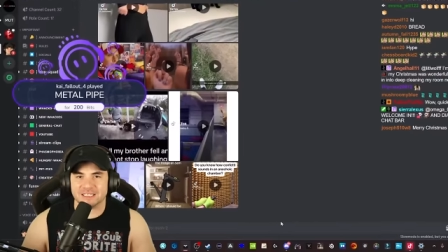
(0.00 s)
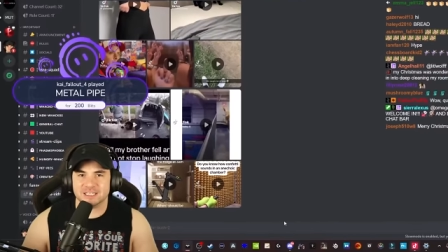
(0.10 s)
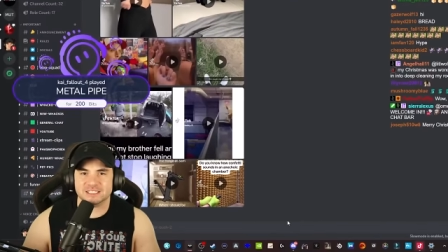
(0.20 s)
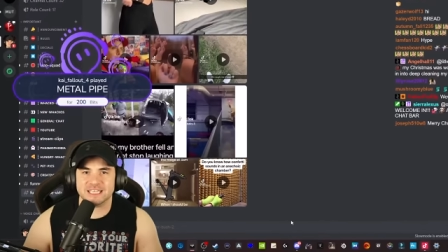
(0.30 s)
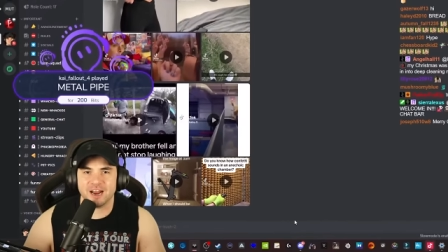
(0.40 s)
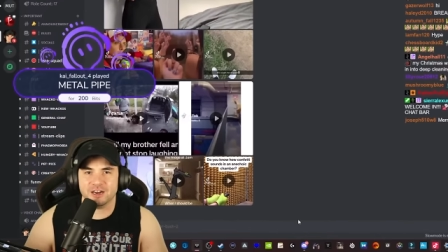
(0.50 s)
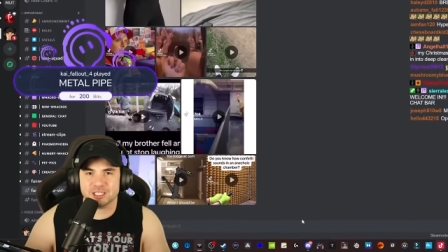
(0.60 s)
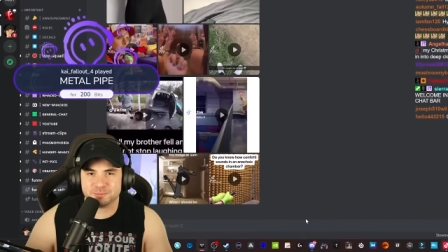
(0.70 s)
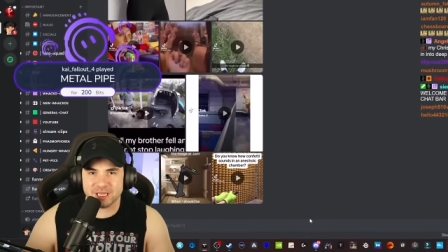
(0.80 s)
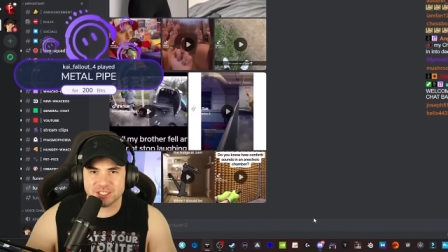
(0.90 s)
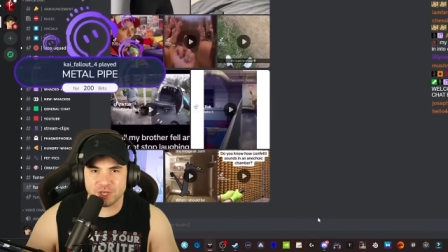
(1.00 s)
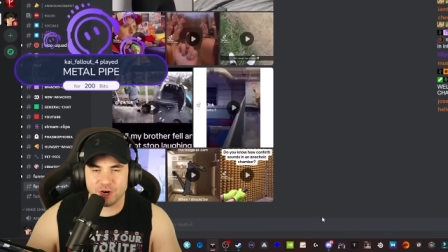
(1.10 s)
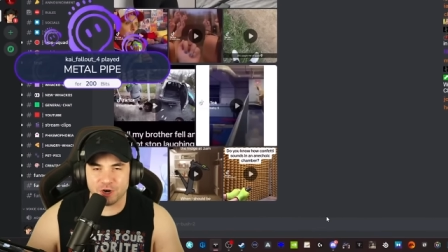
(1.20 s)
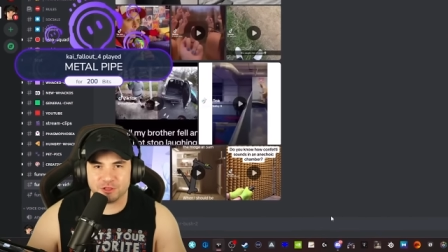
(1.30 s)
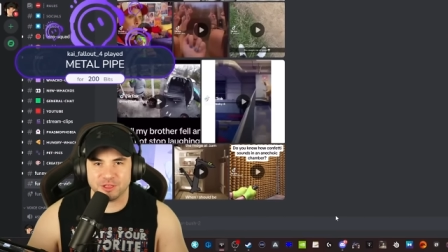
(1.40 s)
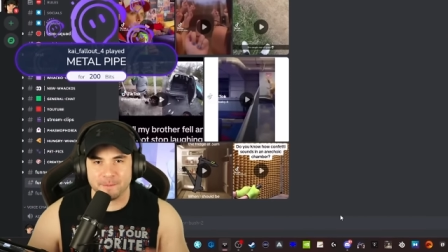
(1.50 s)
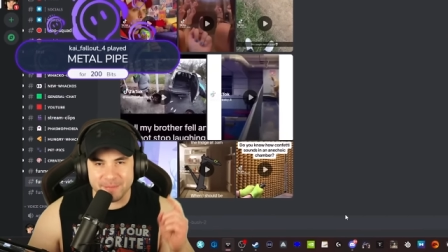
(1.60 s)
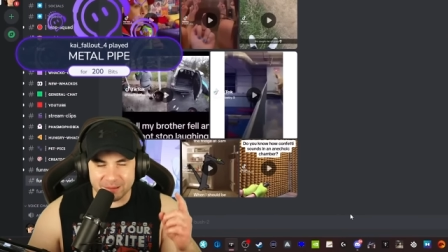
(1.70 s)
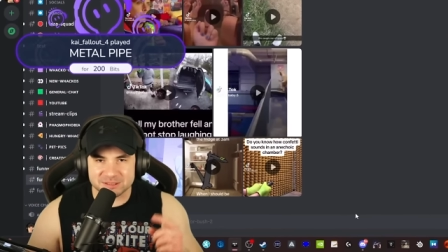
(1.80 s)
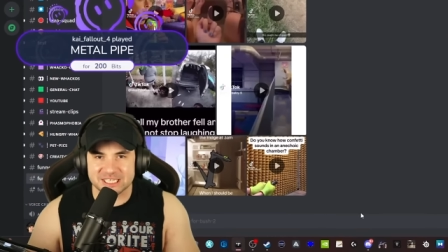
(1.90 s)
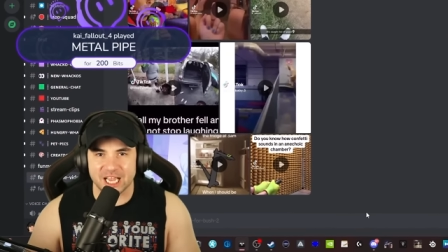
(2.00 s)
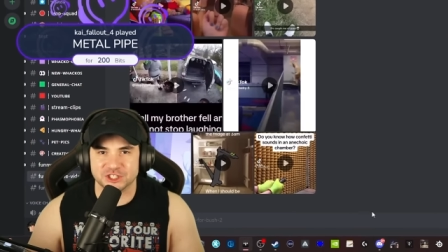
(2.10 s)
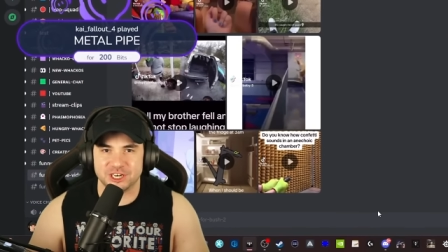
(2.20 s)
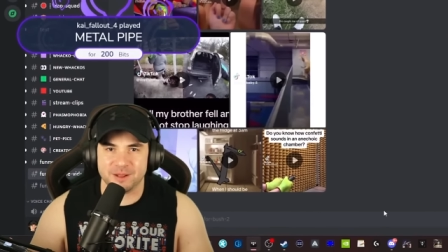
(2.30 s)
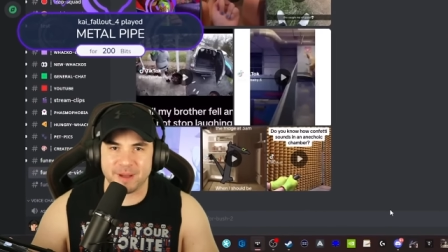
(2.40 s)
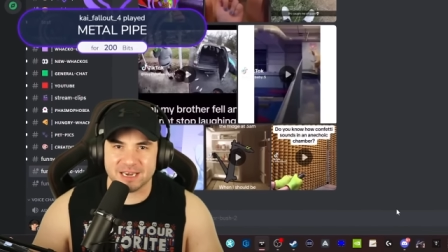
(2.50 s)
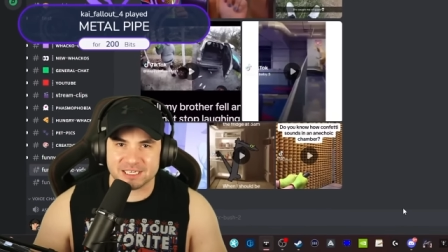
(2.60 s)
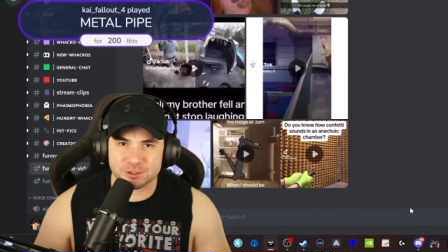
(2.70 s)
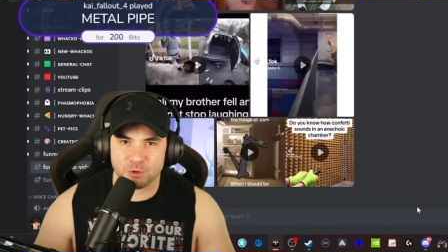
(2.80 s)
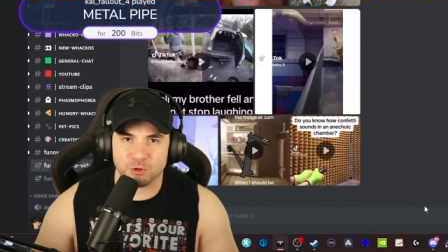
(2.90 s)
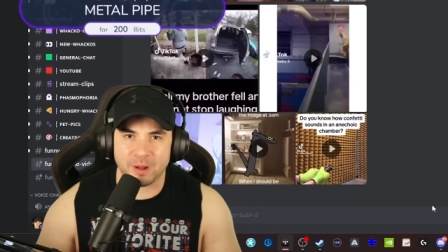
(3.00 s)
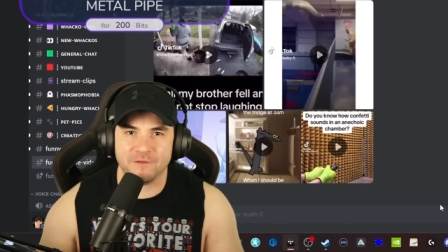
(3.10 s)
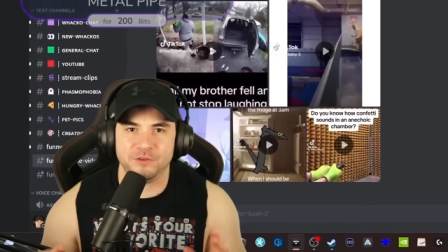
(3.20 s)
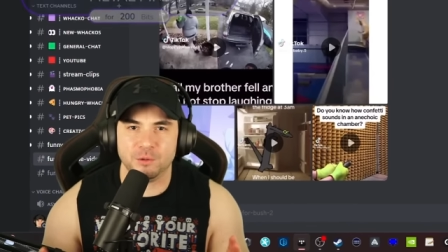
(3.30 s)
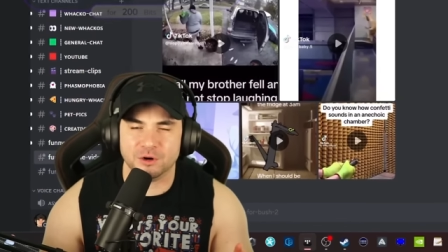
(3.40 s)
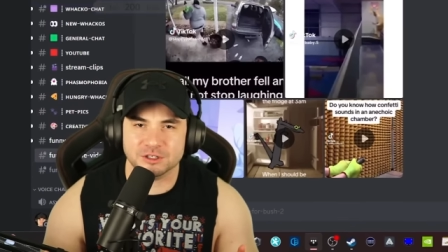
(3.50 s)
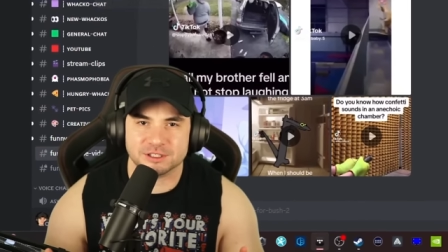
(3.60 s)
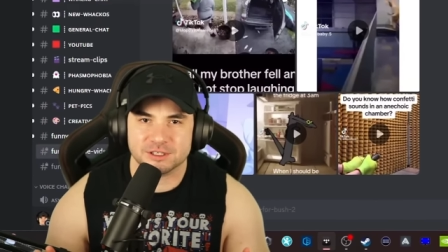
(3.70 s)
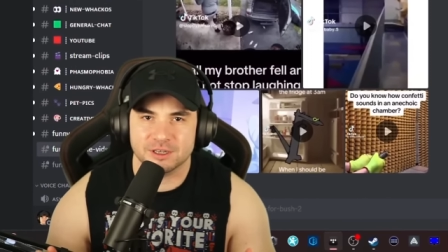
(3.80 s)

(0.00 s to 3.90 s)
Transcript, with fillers: to the scariest place on earth, the meme section in my Discord, where my viewers